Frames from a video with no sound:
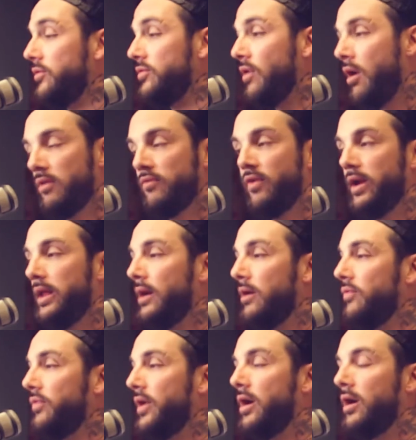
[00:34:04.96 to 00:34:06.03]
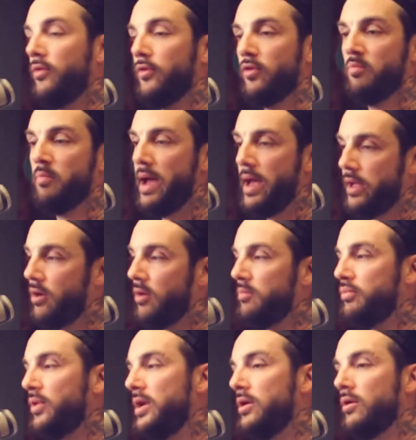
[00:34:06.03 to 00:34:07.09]
There's dog fighting out there, there's
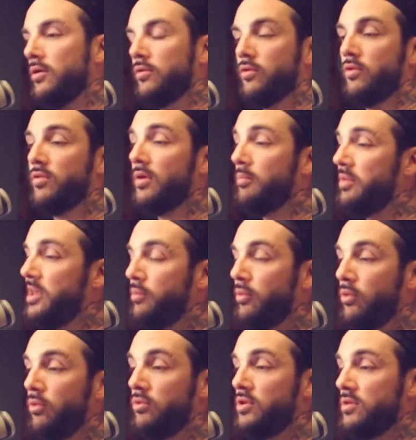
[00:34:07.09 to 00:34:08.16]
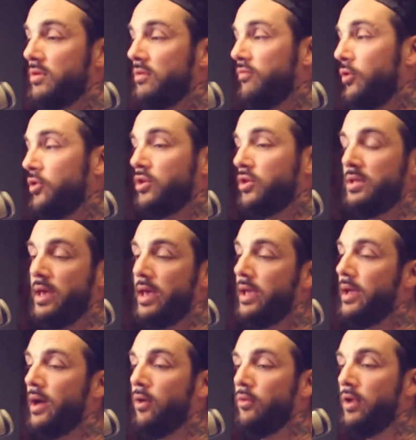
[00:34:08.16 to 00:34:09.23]
backyard breeders, there's some people who just unfortunately
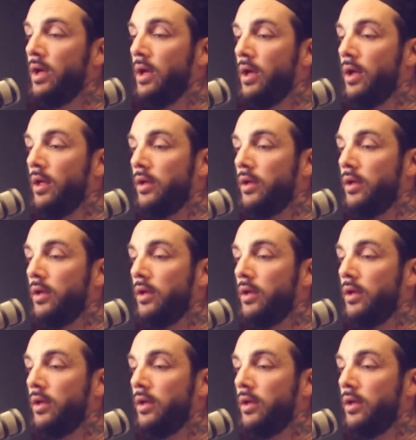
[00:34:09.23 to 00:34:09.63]
take out